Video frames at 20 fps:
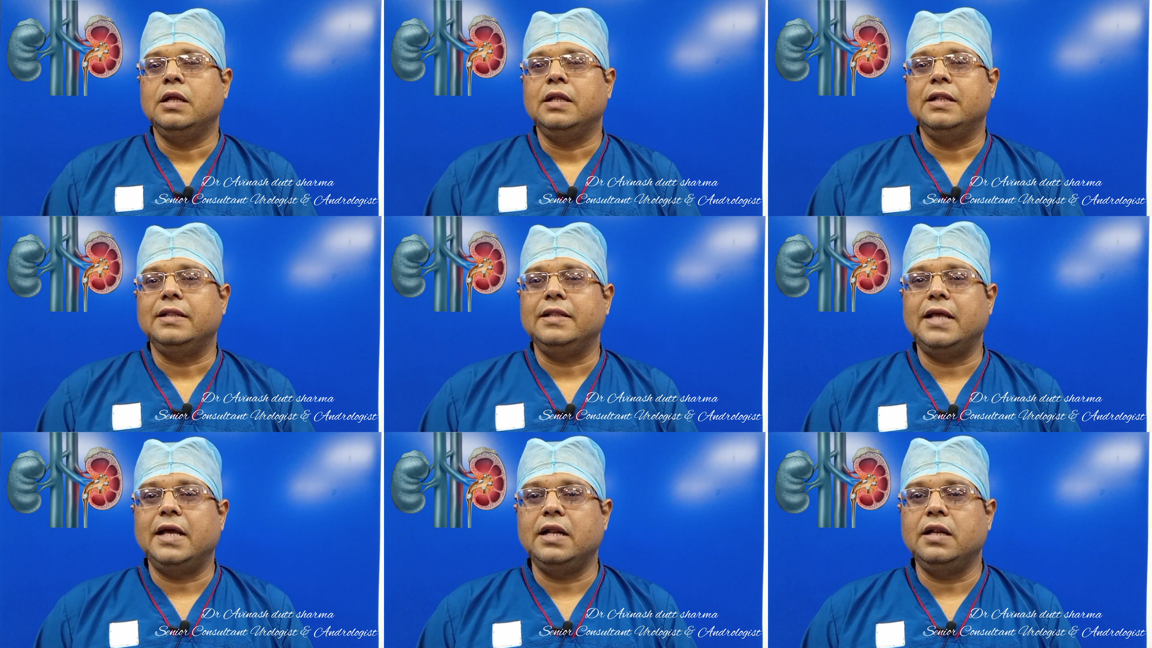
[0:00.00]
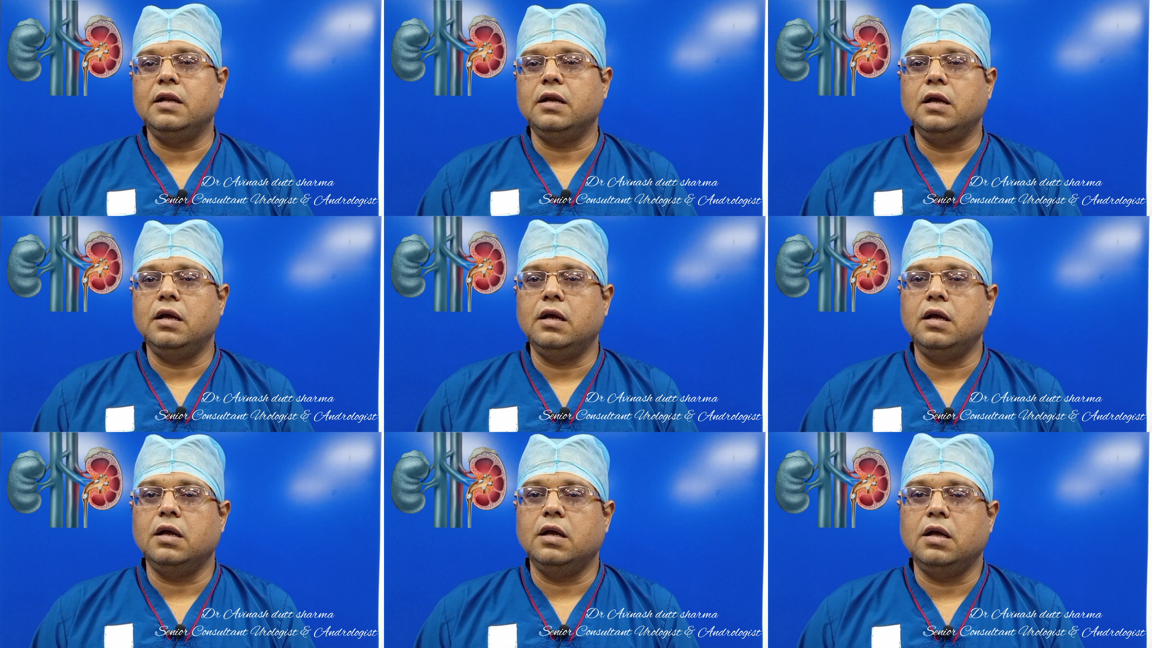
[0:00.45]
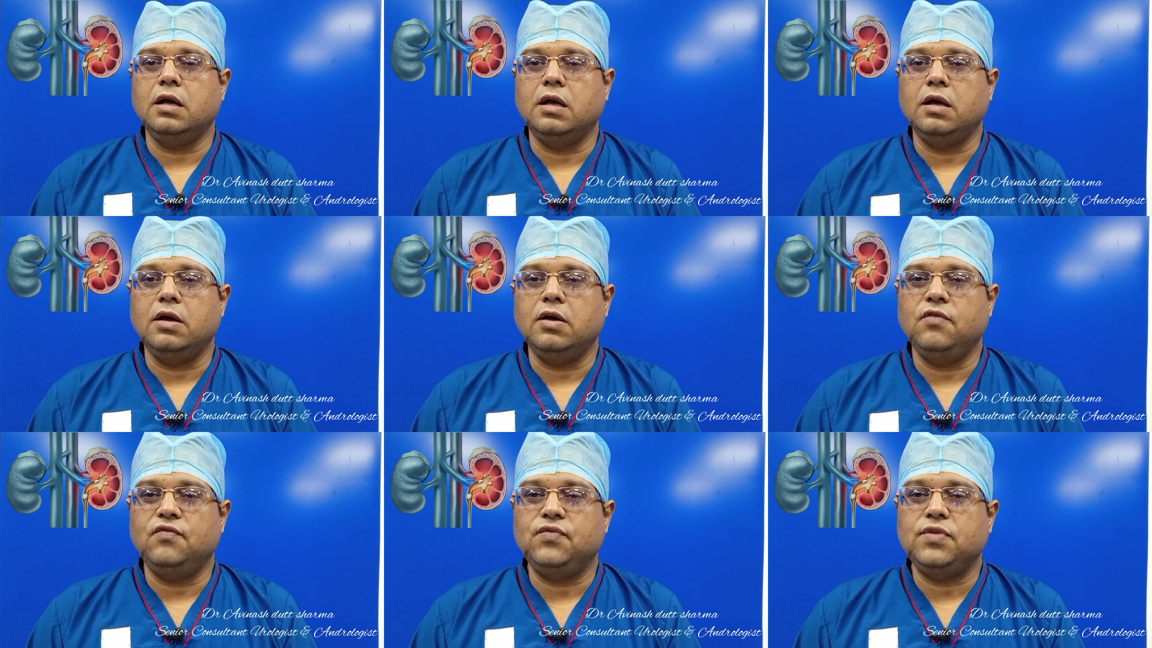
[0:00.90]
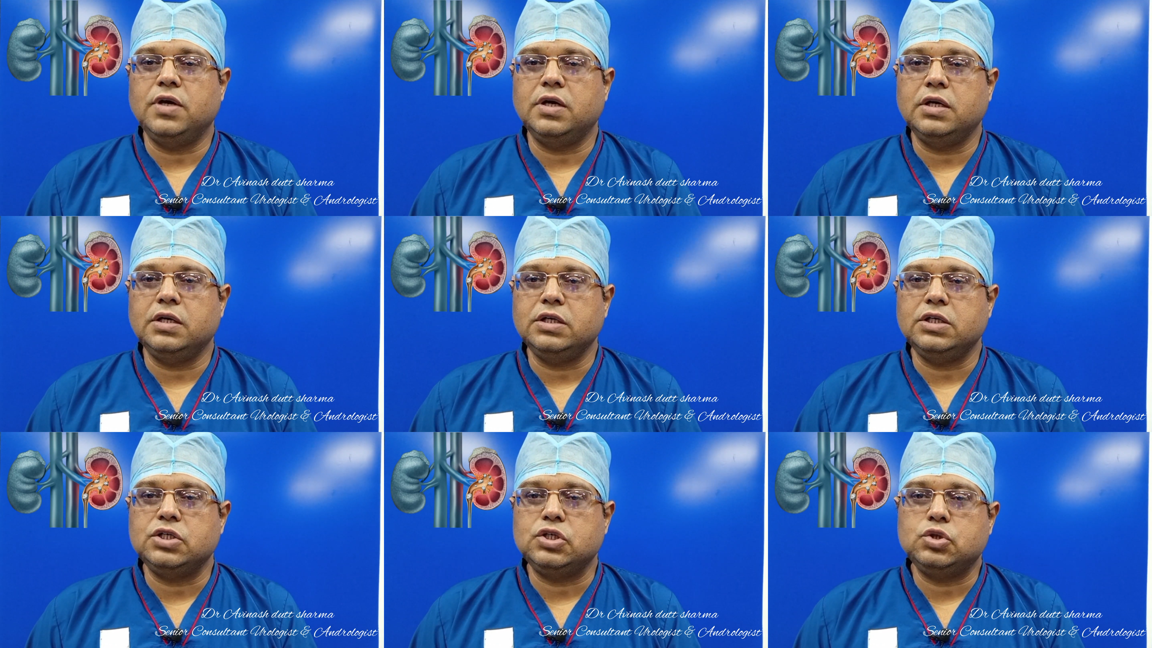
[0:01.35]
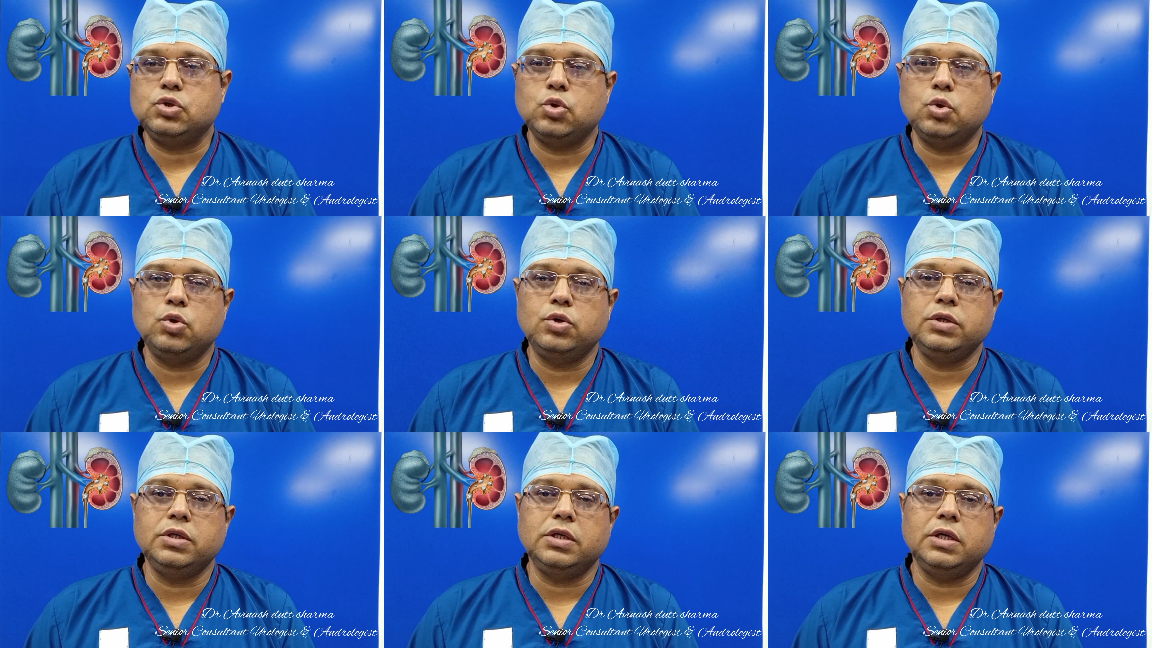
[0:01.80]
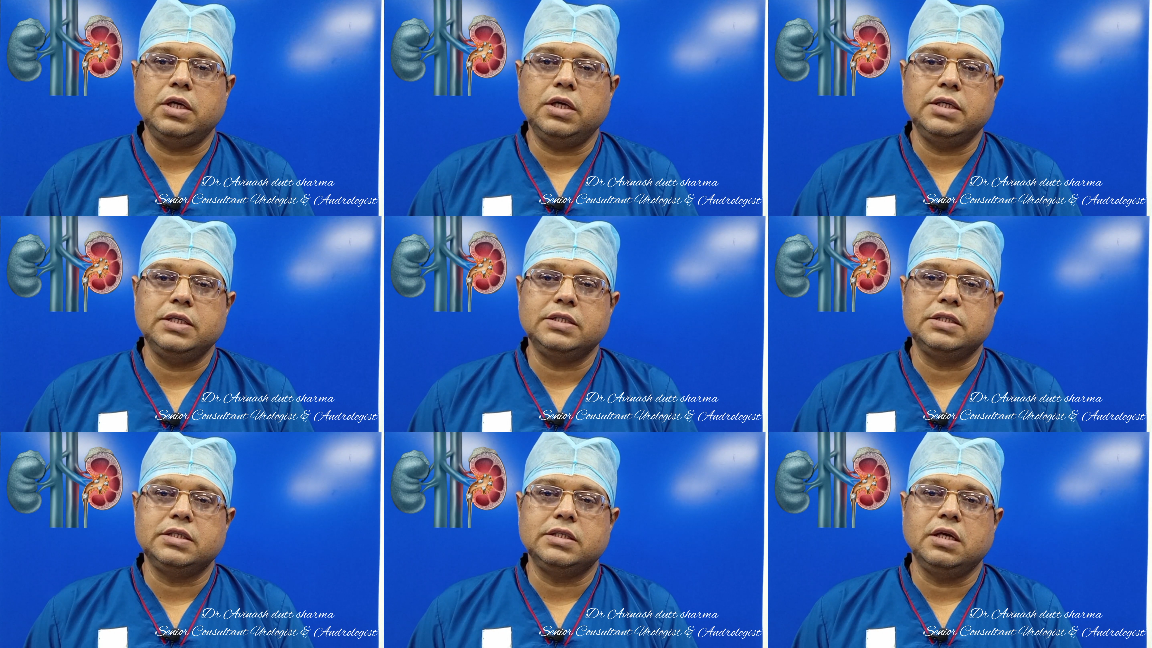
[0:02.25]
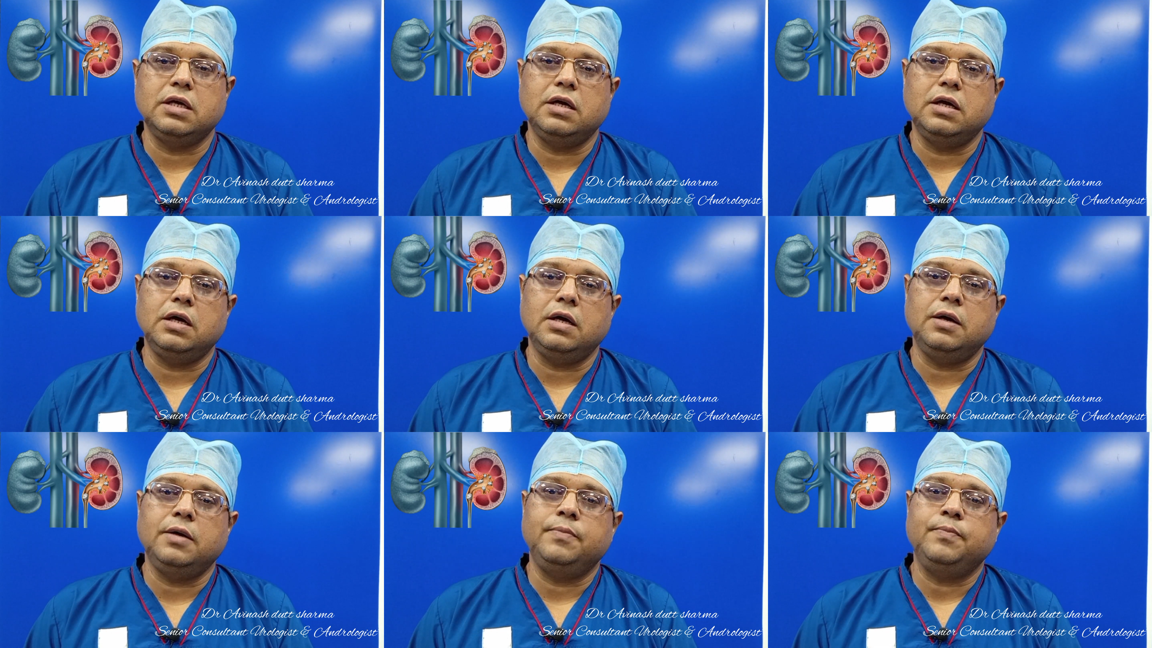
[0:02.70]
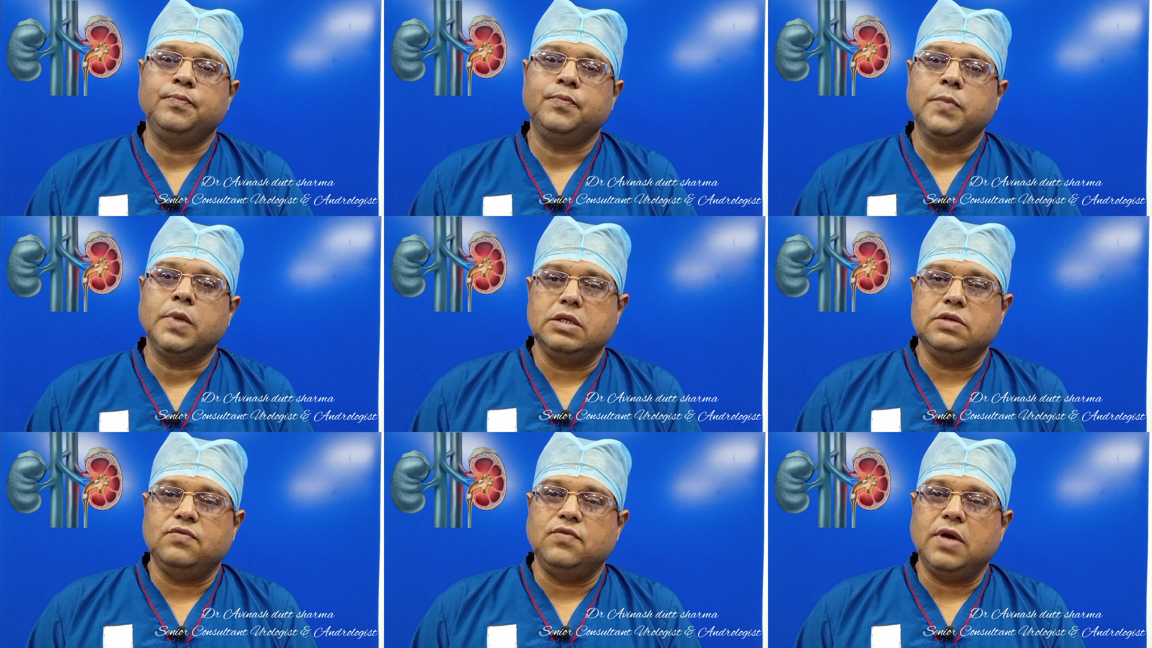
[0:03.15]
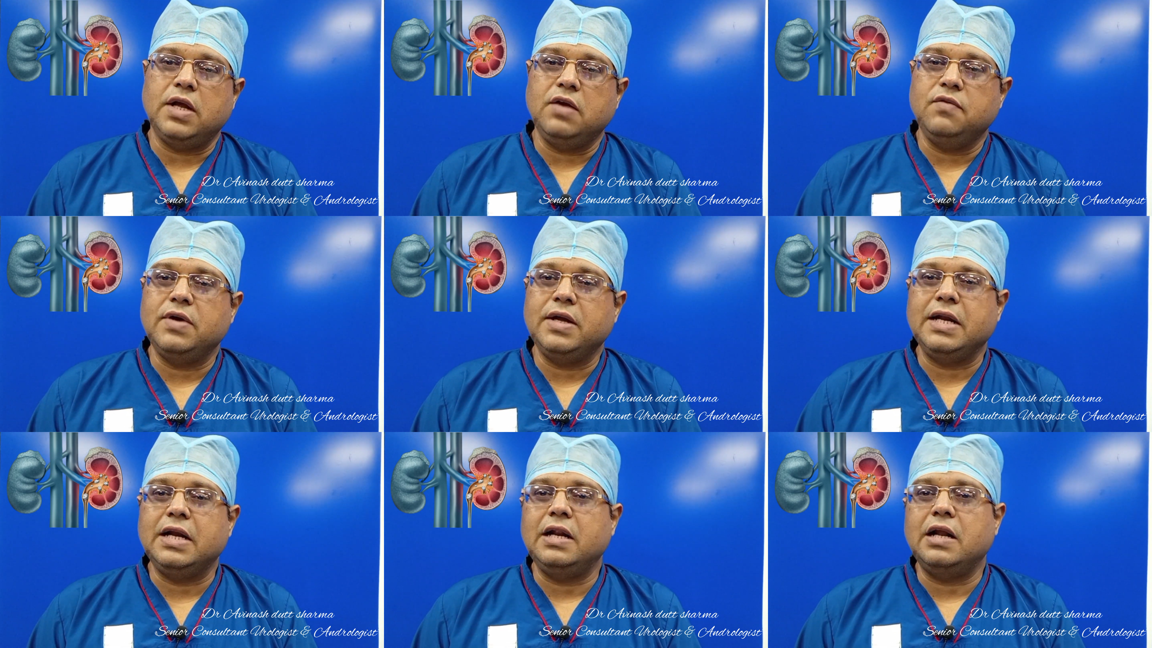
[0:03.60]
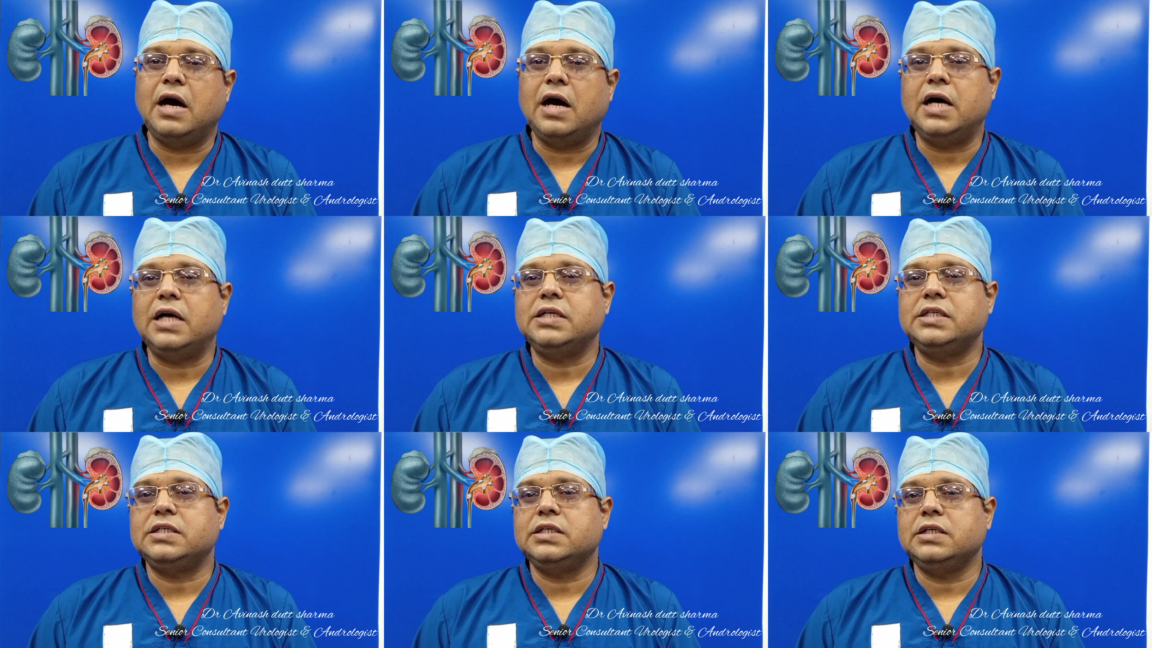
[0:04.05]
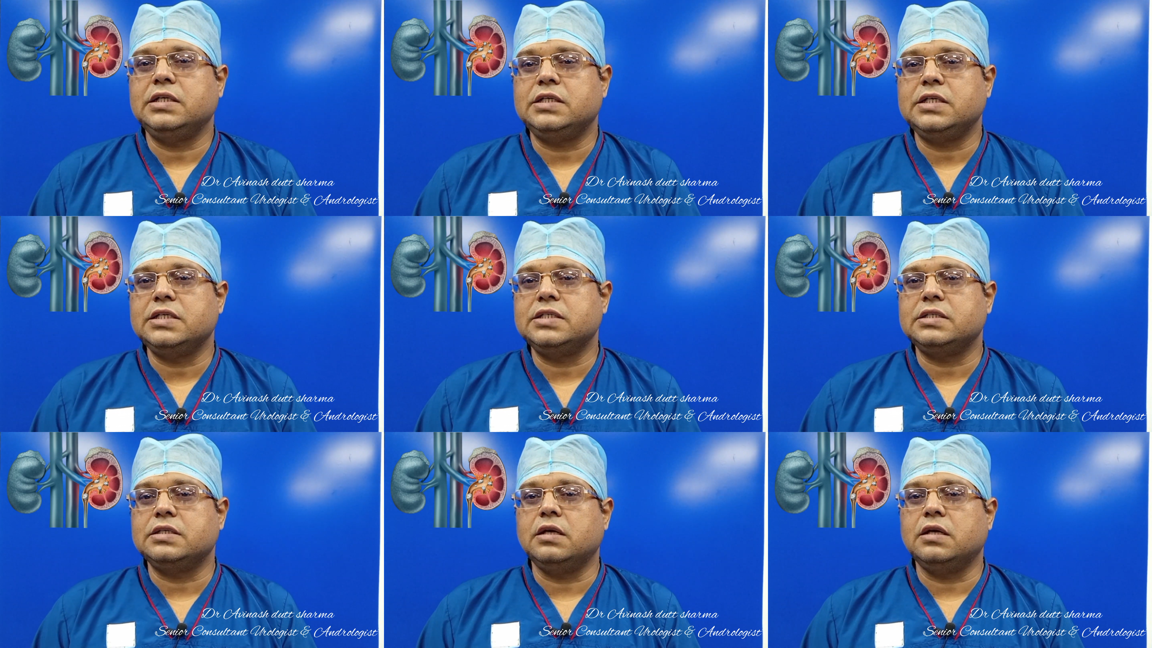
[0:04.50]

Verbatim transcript: Then if the stone is very large, it